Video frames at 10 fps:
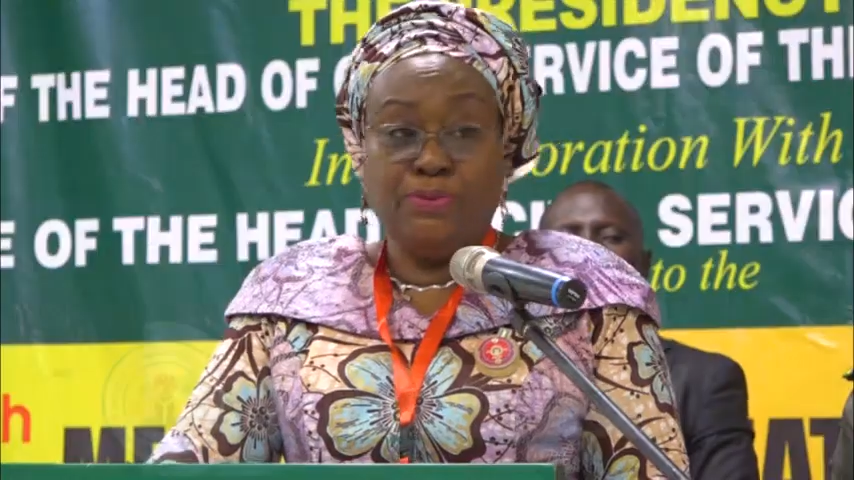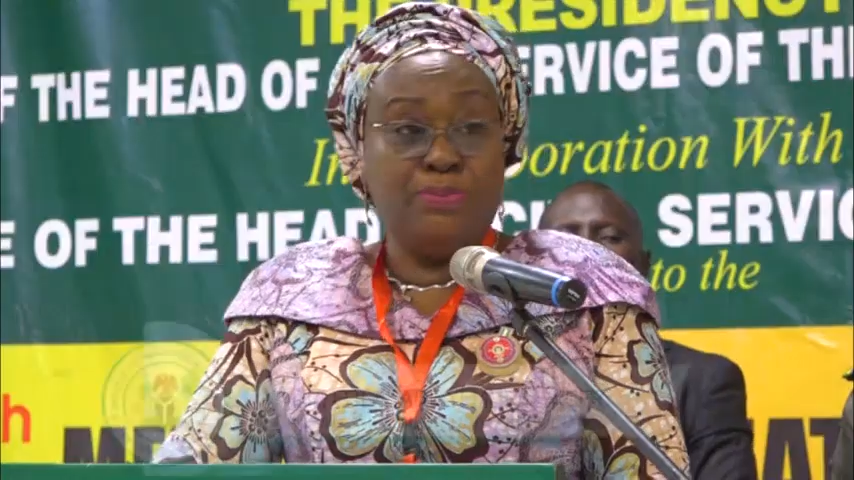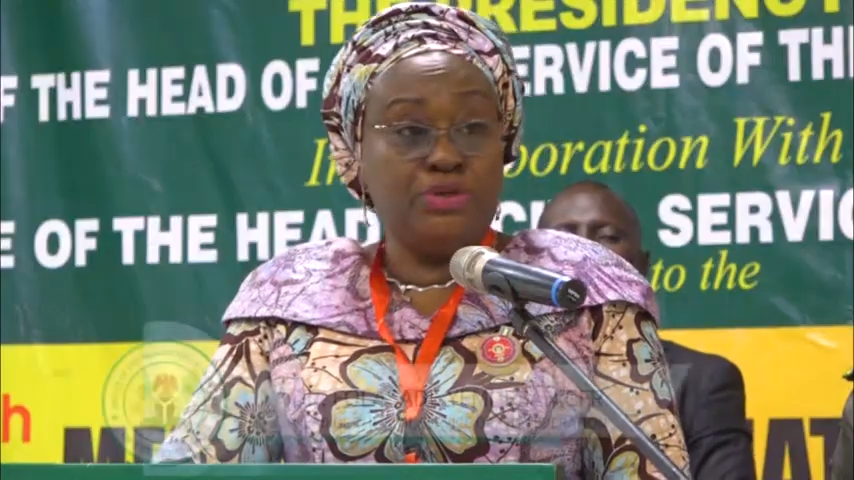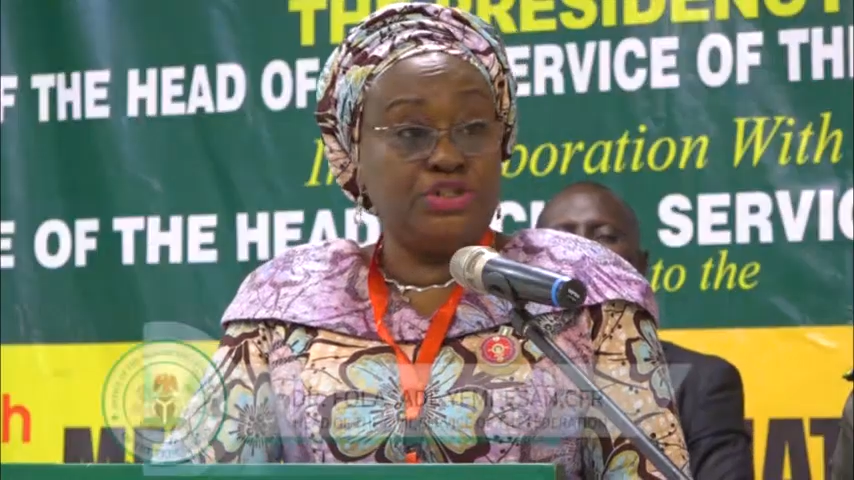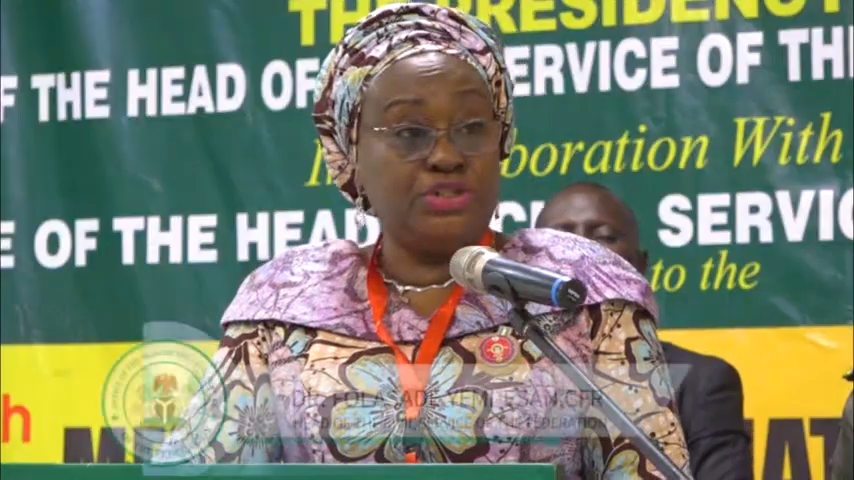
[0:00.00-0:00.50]

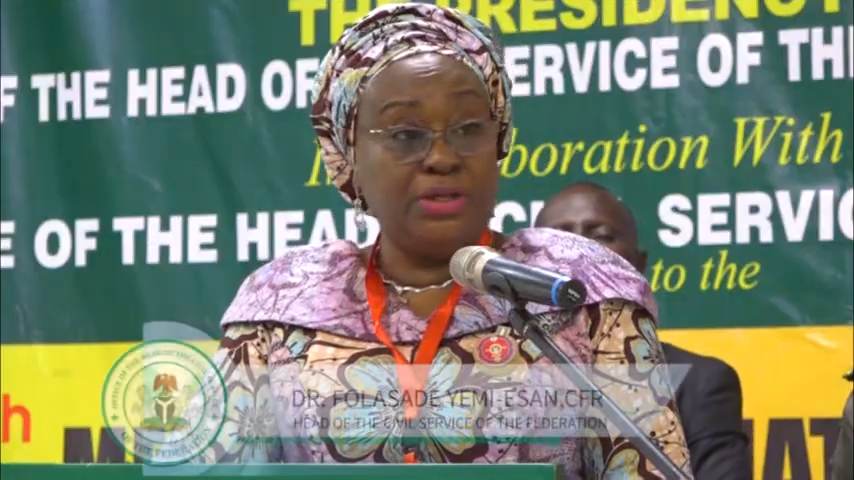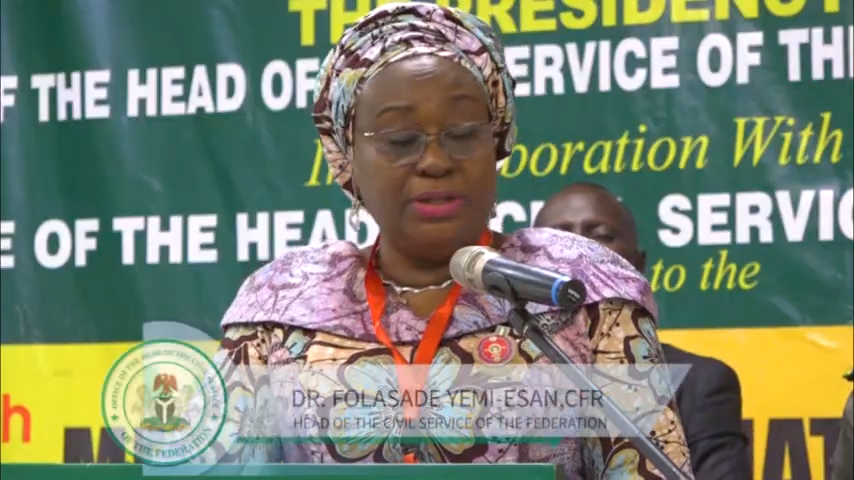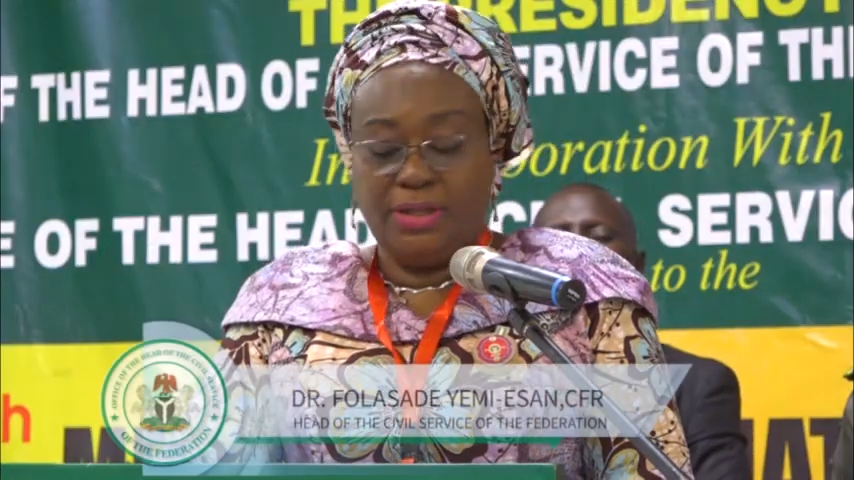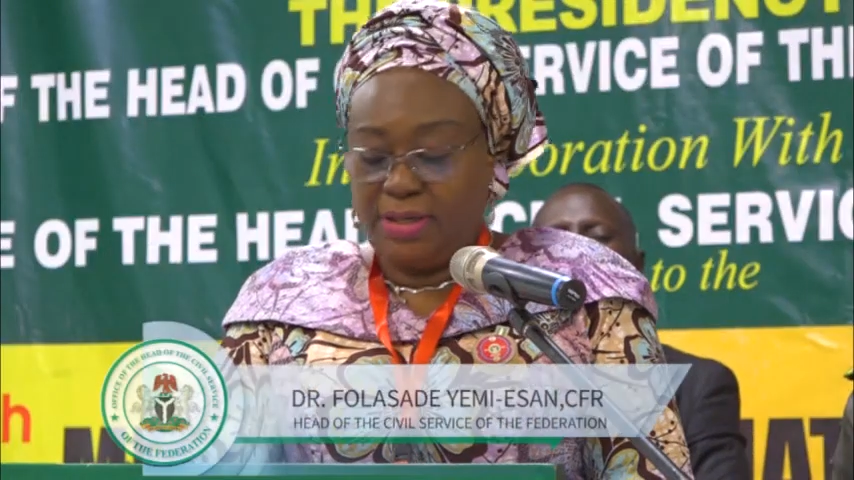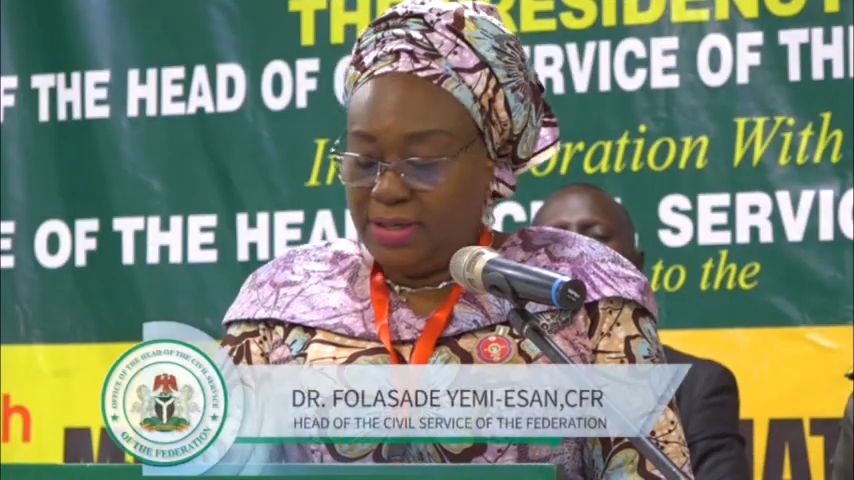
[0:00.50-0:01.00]

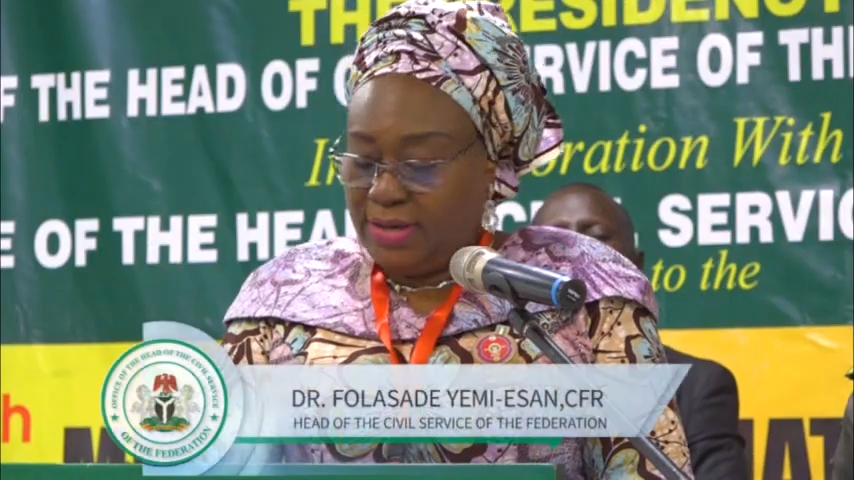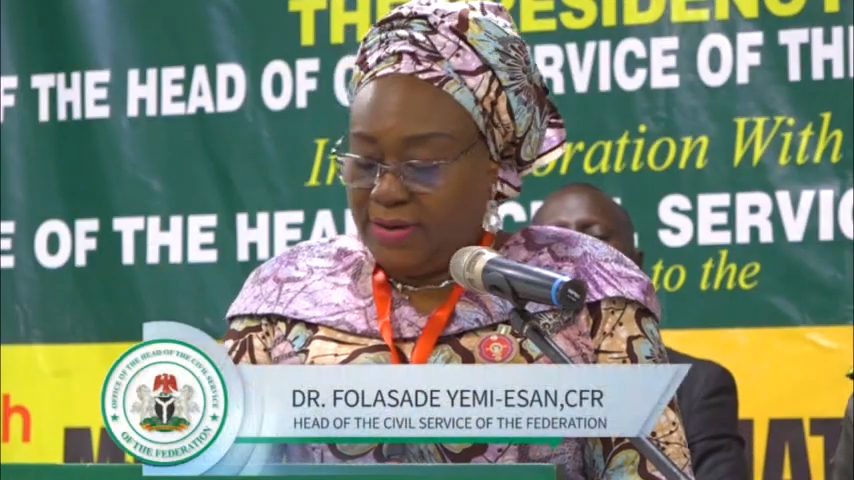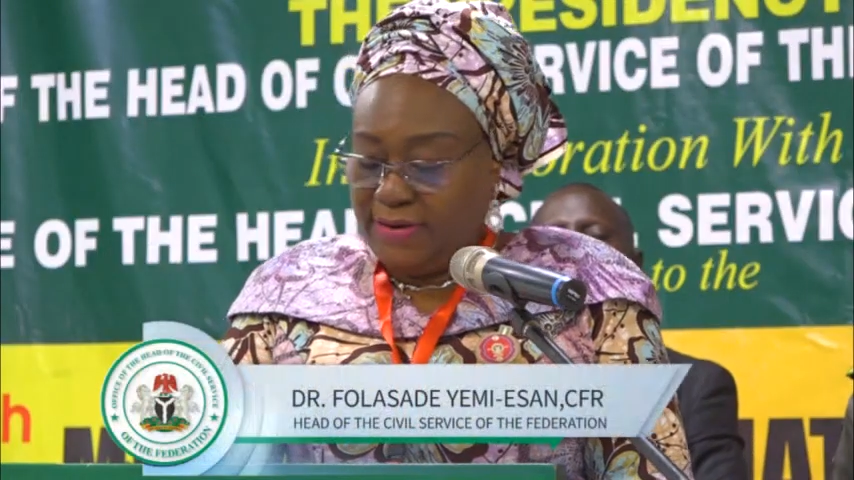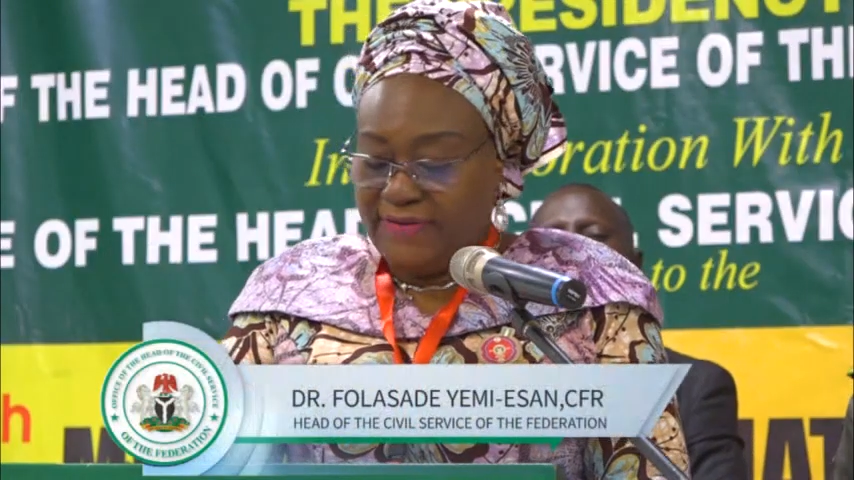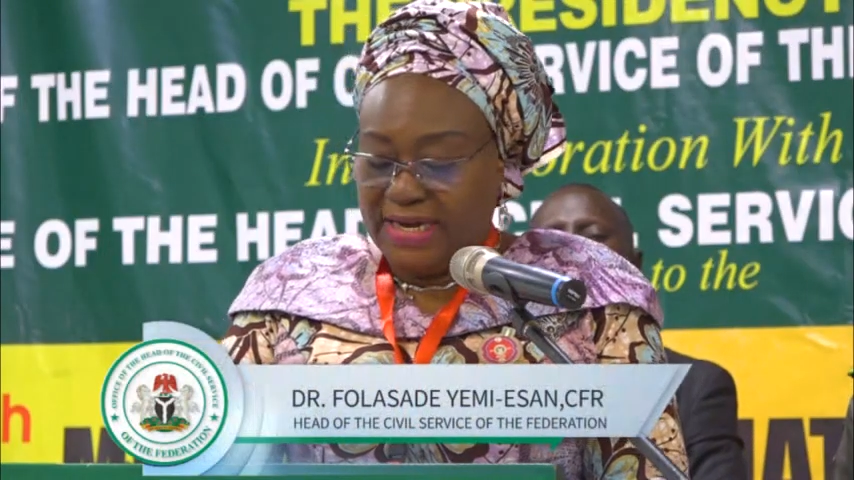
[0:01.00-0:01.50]
promotion
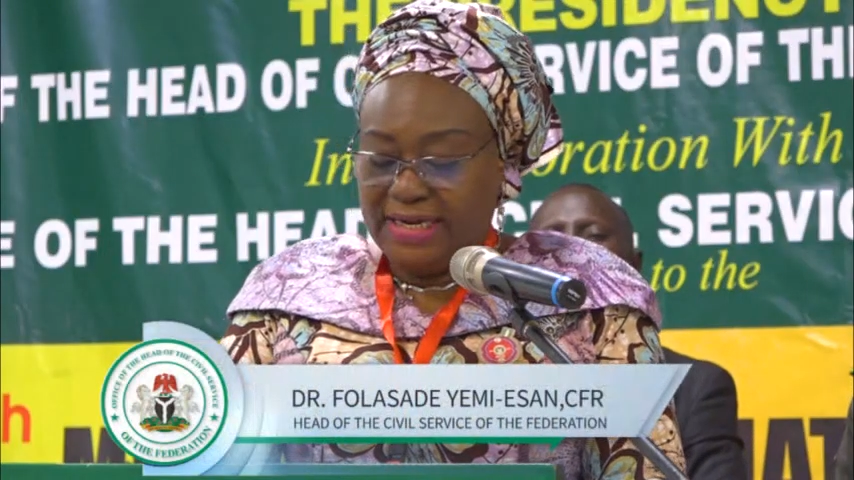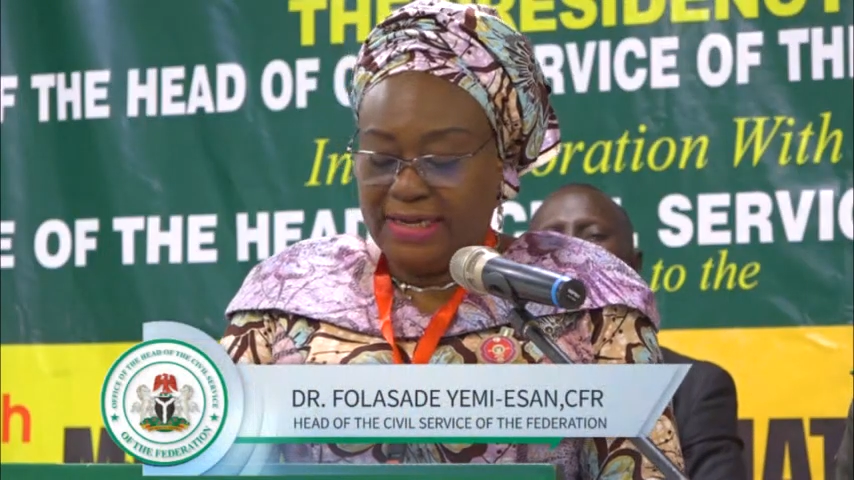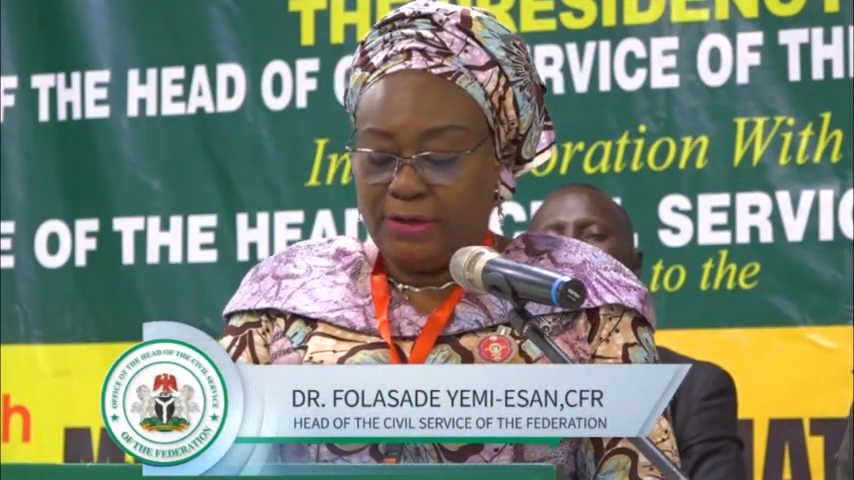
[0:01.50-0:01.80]
of an